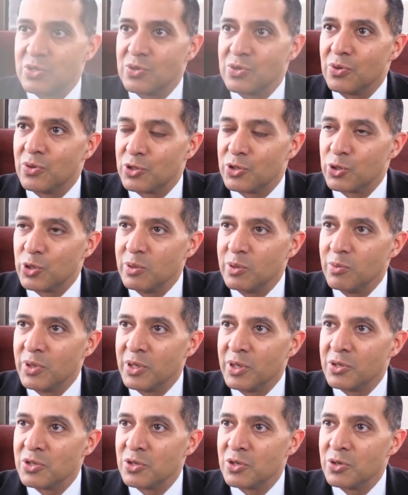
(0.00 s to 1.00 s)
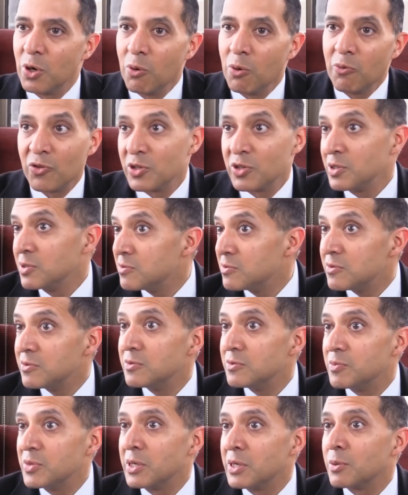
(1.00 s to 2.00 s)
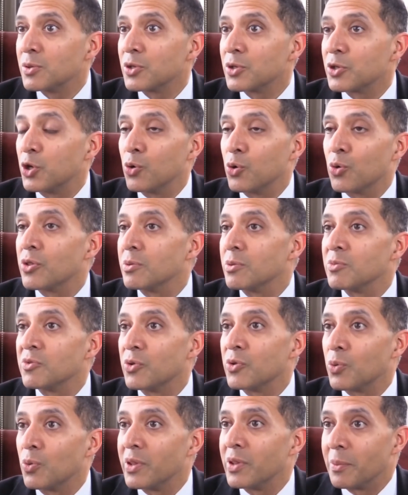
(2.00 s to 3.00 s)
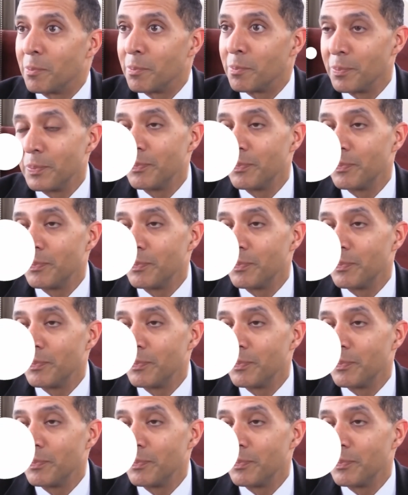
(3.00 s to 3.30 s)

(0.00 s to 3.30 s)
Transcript: to the treatment to hopefully being able to cure them of their rhythm.